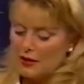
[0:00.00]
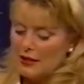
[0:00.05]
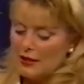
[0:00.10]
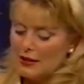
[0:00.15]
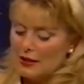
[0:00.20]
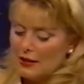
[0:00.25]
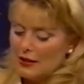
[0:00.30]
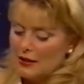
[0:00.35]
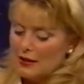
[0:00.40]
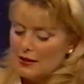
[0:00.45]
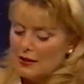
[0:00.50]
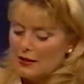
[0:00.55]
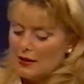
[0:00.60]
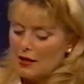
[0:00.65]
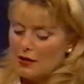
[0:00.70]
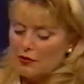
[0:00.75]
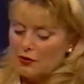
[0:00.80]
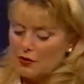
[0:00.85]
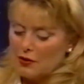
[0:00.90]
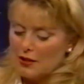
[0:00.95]
any
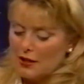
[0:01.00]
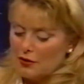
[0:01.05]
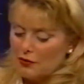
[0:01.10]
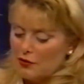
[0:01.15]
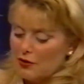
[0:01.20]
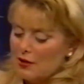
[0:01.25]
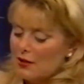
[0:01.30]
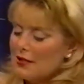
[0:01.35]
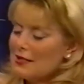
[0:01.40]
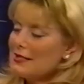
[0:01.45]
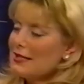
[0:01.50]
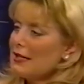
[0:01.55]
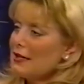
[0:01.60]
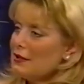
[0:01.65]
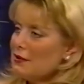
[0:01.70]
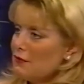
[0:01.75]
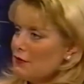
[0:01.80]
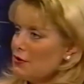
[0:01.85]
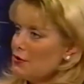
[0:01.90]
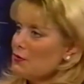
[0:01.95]
other things that
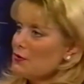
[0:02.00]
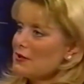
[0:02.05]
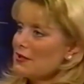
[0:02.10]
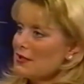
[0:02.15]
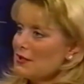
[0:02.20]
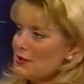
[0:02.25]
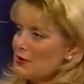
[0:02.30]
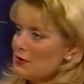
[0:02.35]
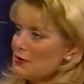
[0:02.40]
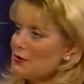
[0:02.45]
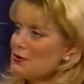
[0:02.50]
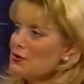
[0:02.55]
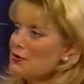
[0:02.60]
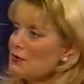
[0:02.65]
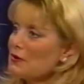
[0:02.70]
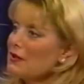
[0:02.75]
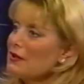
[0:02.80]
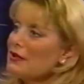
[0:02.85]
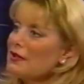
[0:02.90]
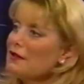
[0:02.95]
individuals can do
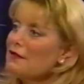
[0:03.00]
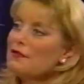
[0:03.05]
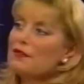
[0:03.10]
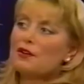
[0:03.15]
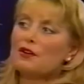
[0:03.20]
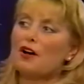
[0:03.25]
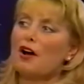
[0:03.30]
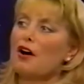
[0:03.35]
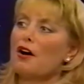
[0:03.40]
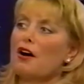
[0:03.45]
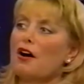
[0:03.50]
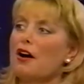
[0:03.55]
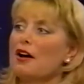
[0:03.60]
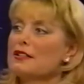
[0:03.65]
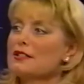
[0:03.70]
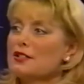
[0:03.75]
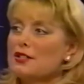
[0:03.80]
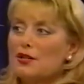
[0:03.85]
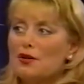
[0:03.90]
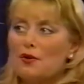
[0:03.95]
to relieve their
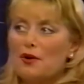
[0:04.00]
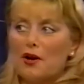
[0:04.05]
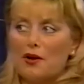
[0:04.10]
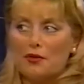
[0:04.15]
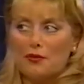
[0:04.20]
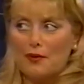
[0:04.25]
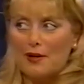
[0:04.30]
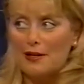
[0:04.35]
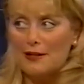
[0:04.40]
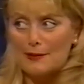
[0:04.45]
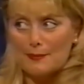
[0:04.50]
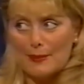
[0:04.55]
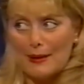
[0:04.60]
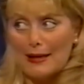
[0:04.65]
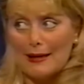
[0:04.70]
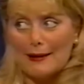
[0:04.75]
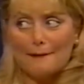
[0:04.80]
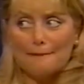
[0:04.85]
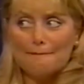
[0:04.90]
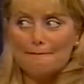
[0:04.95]
osteoarthritis
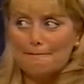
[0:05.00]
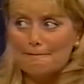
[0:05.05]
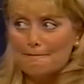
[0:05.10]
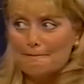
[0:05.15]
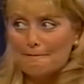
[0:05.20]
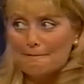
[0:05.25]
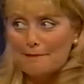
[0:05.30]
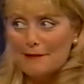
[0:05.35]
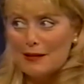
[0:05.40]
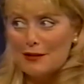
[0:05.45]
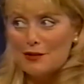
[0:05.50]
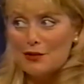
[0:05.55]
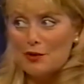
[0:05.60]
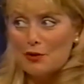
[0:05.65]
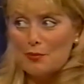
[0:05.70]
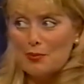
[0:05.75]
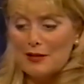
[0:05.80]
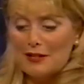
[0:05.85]
pain, in your